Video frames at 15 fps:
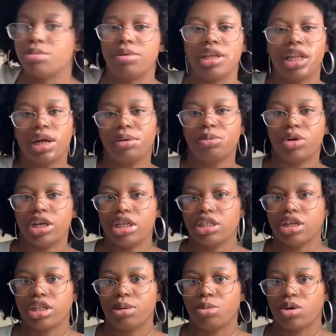a lot more easier
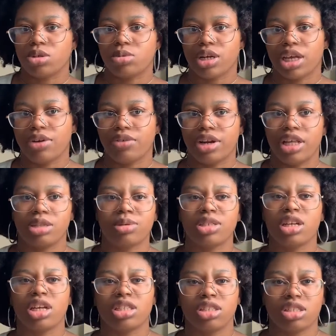in the mornings when I get ready, especially
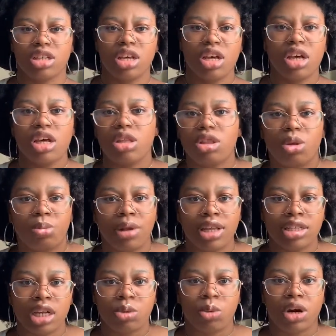because the place
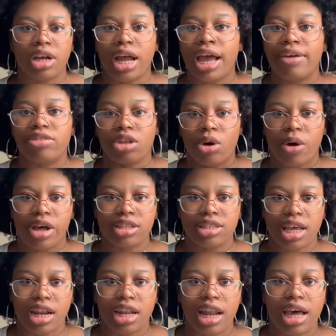I work, I have to go outside
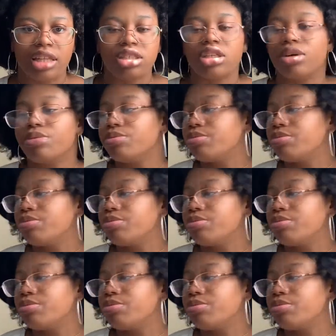a lot, so